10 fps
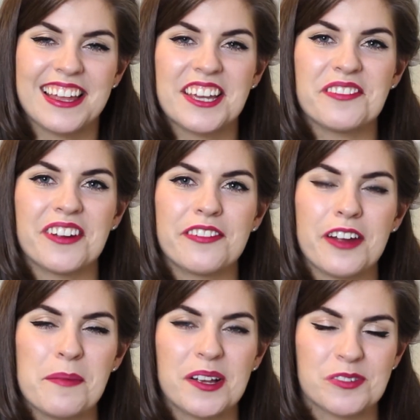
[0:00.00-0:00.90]
Thank you
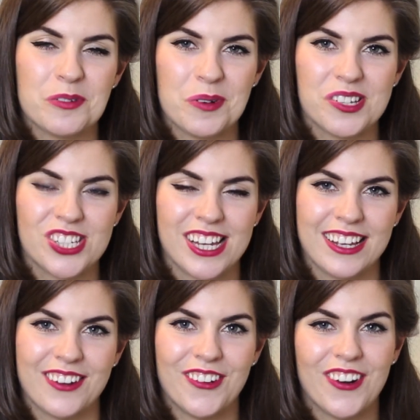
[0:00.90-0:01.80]
very much for
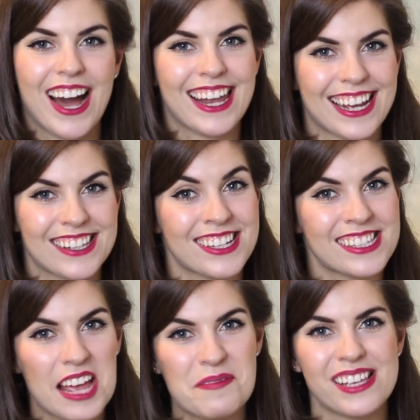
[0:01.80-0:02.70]
watching, or arigatou
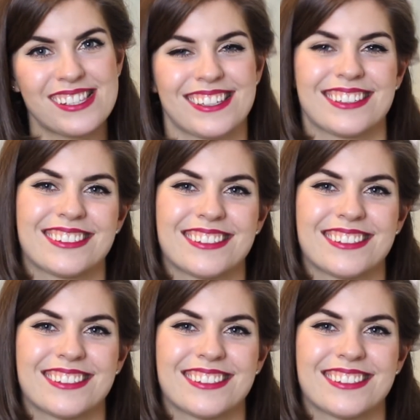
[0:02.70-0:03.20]
gozaimasu!